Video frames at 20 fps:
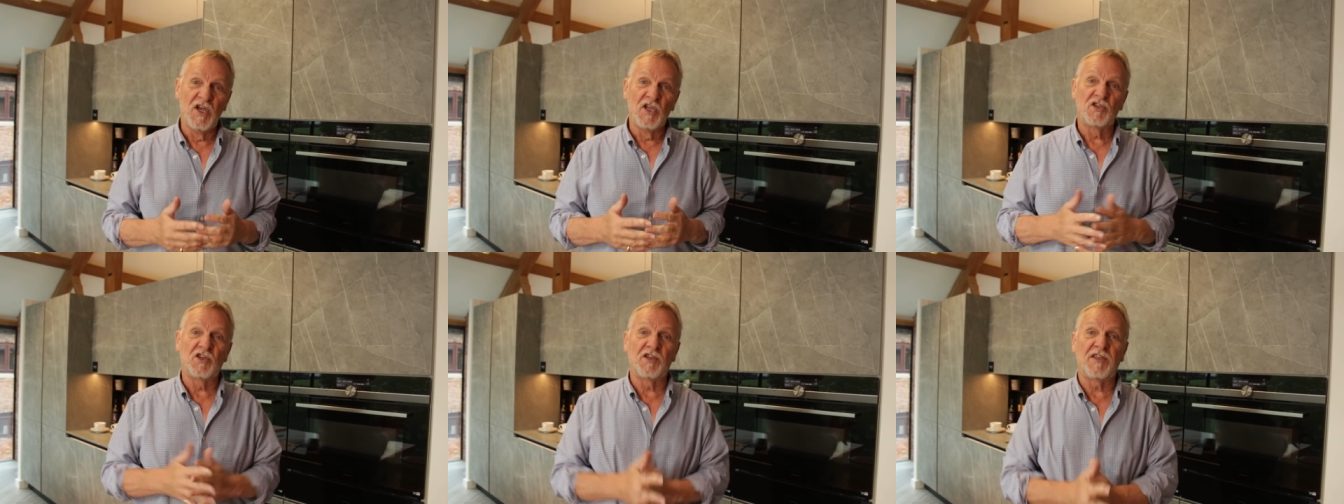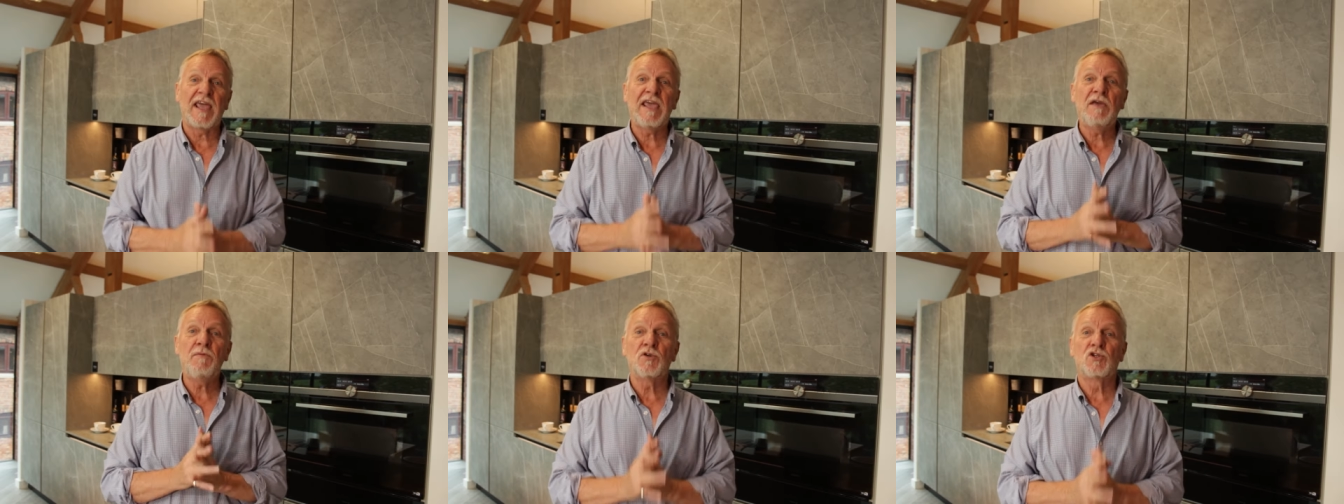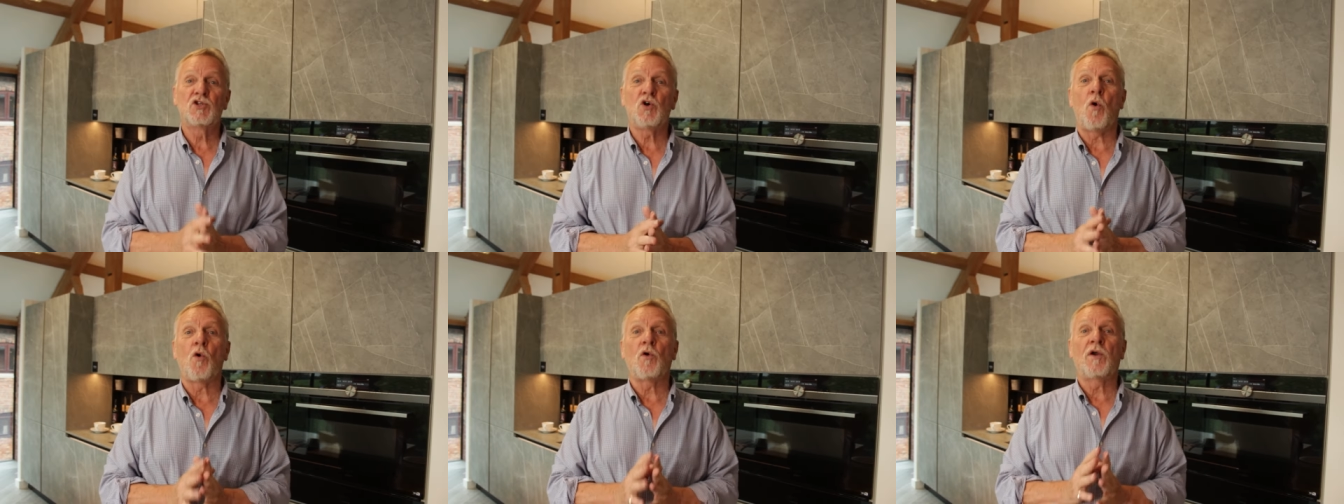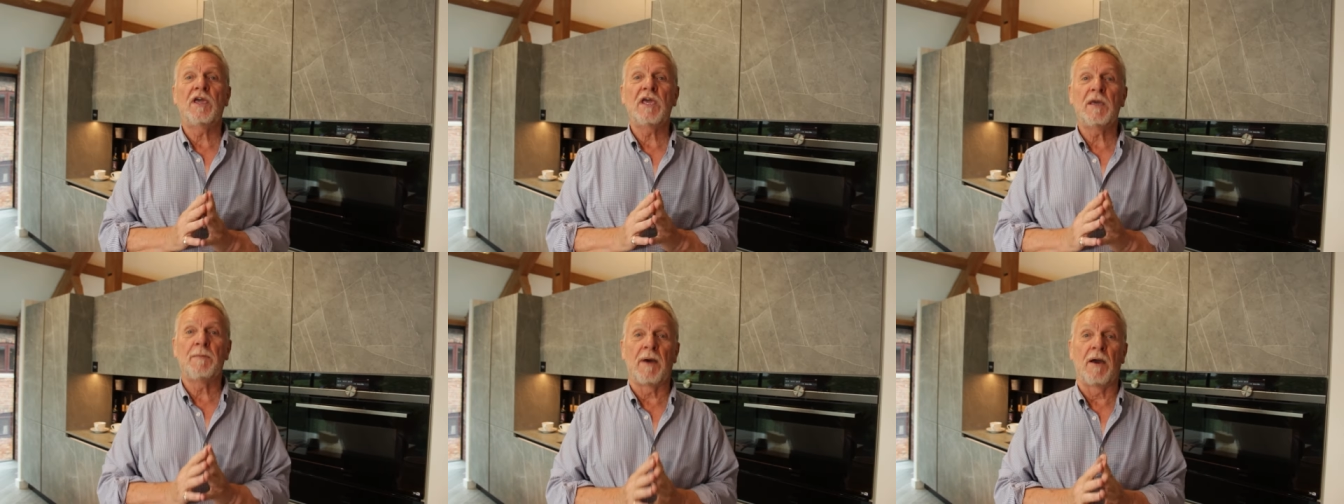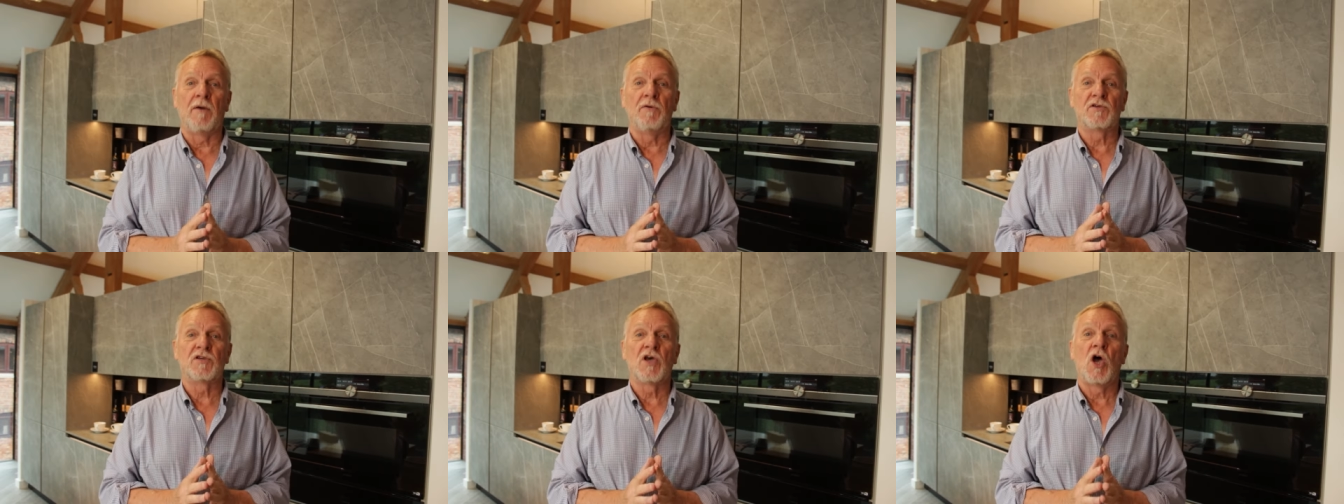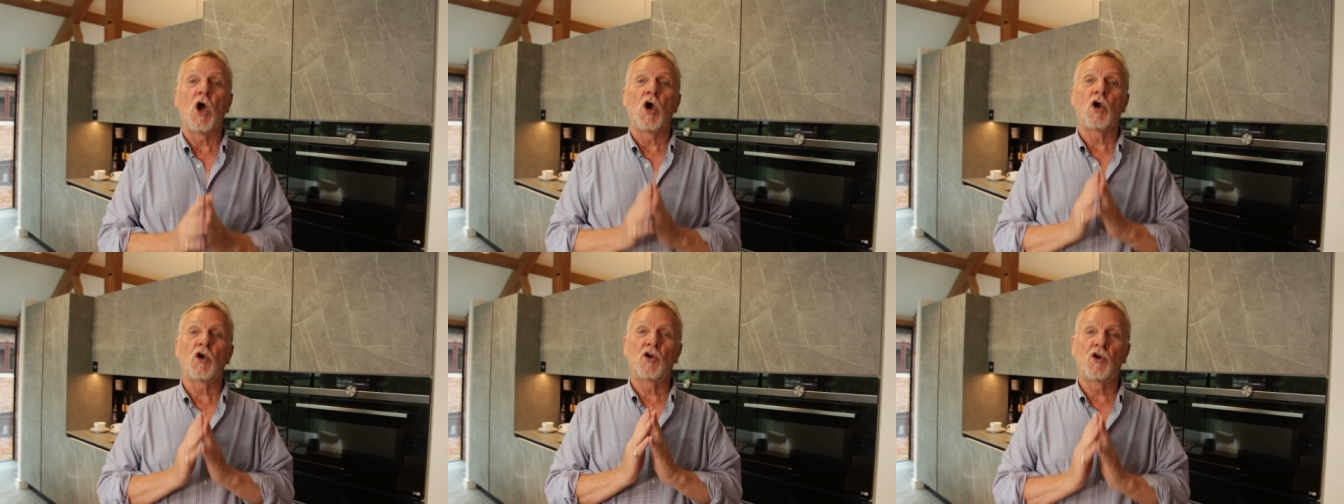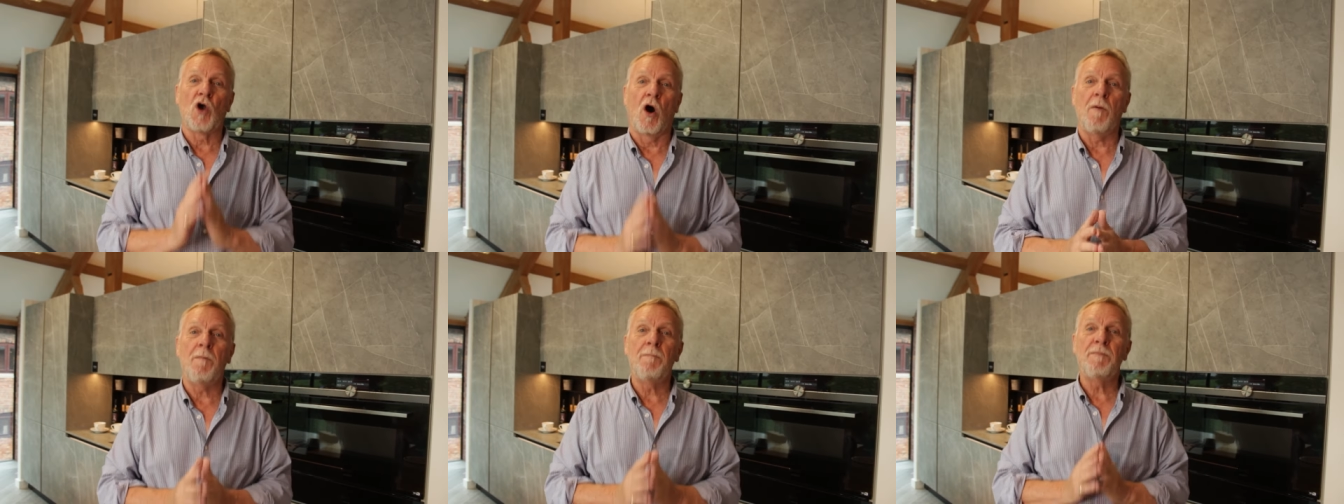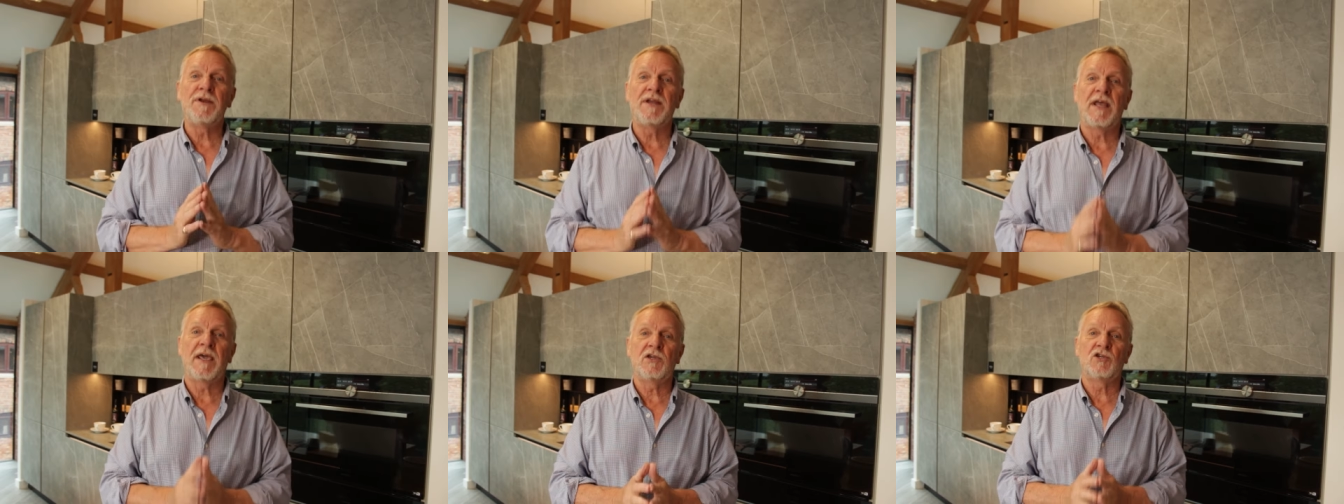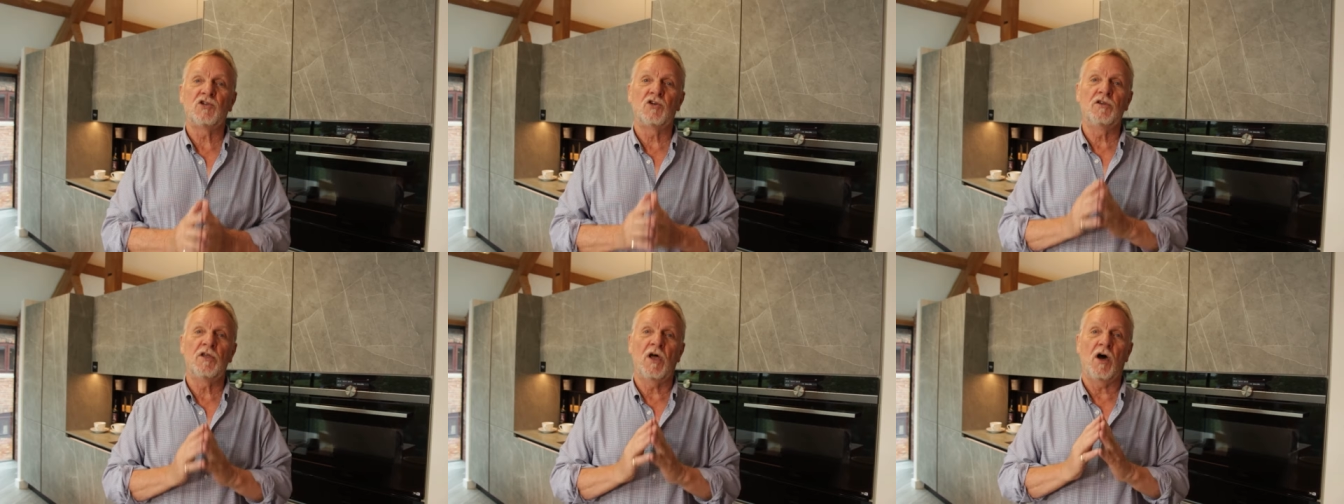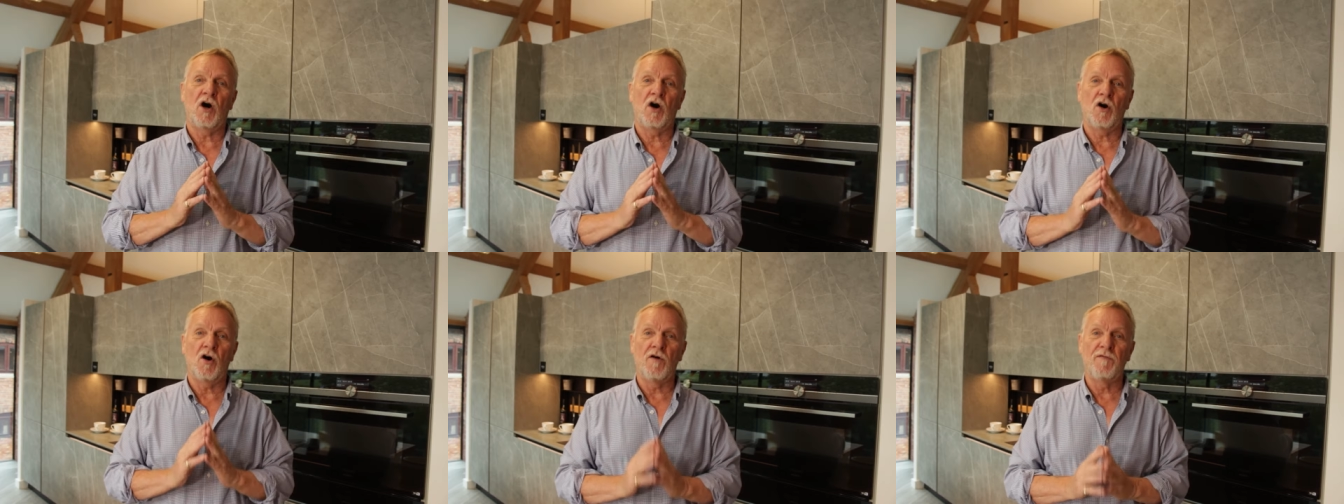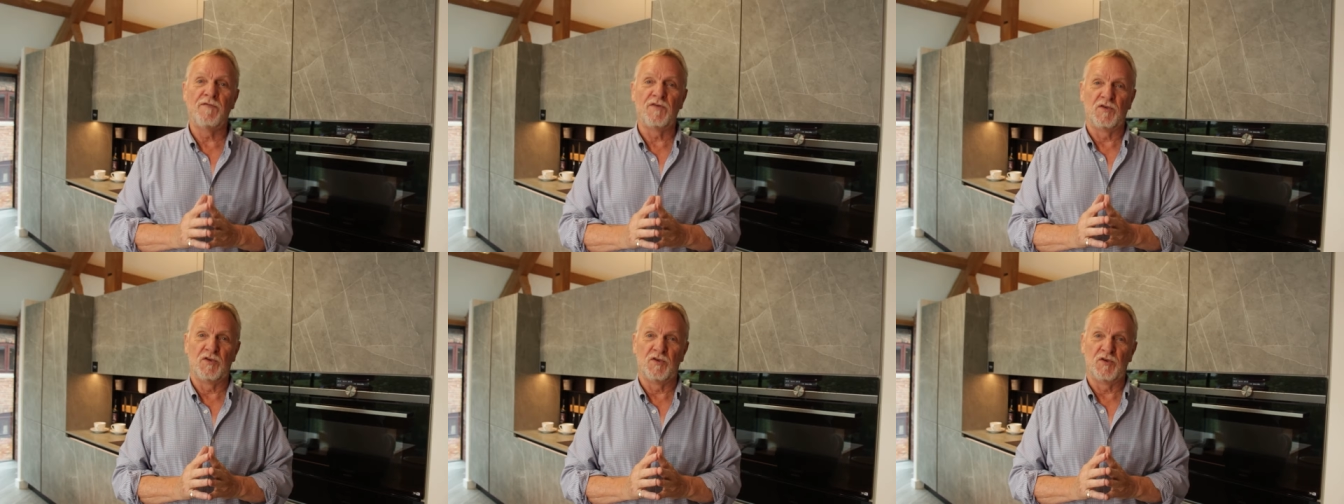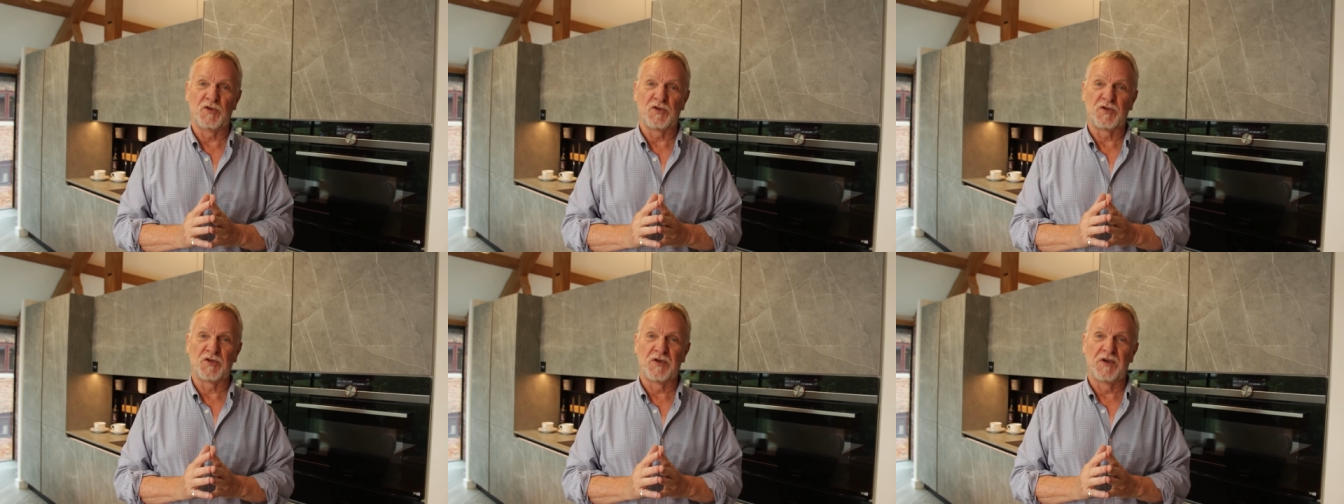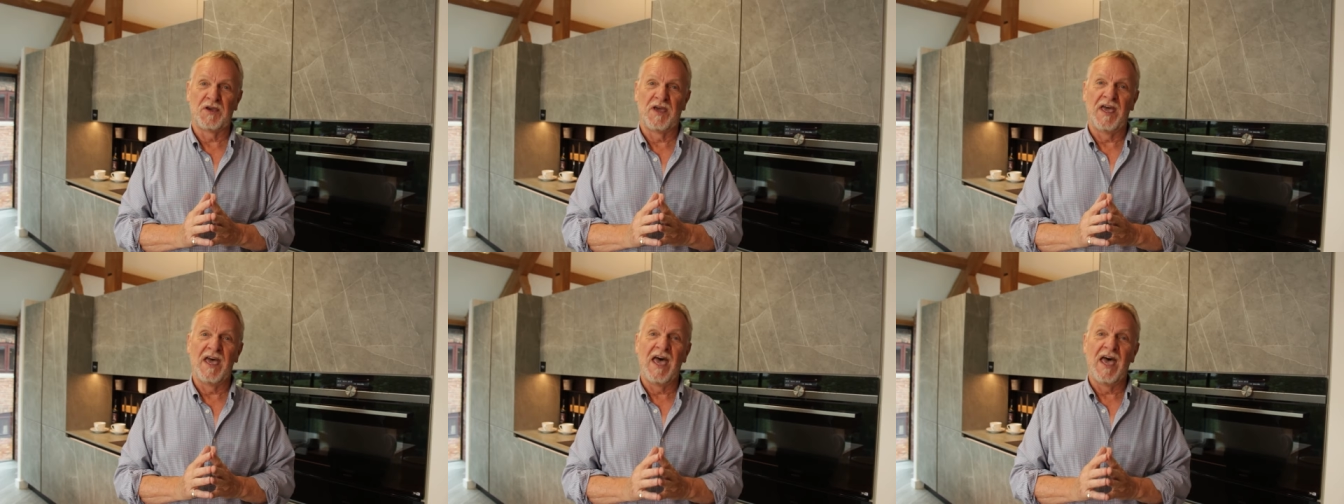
Today we're talking about combination ovens